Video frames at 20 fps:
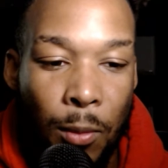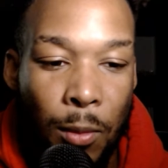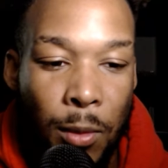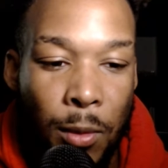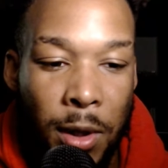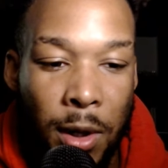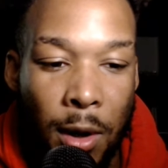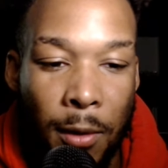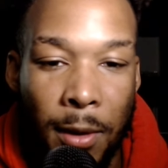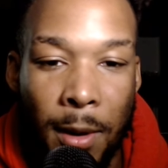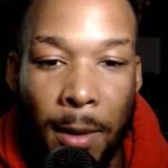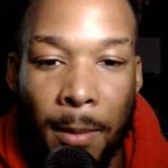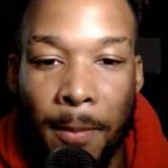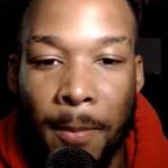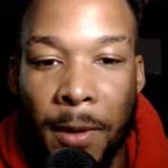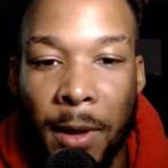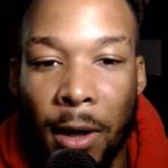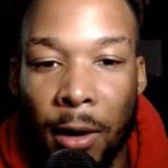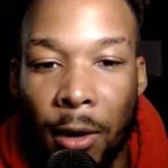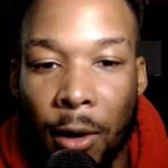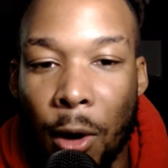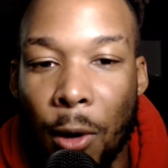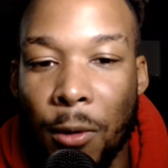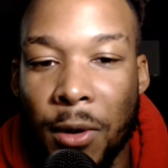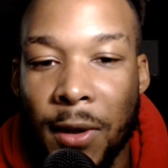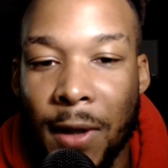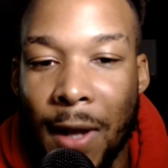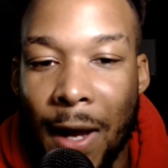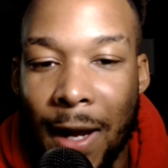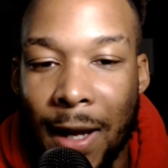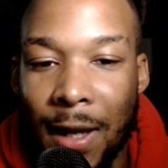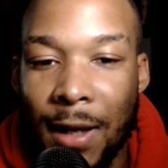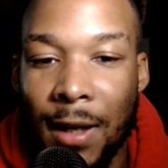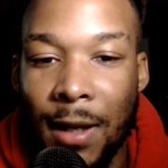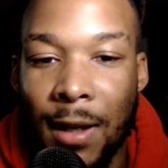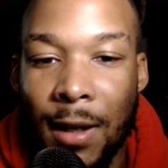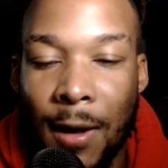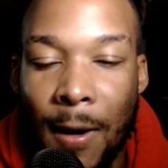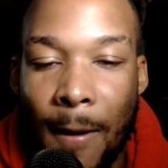the coach that he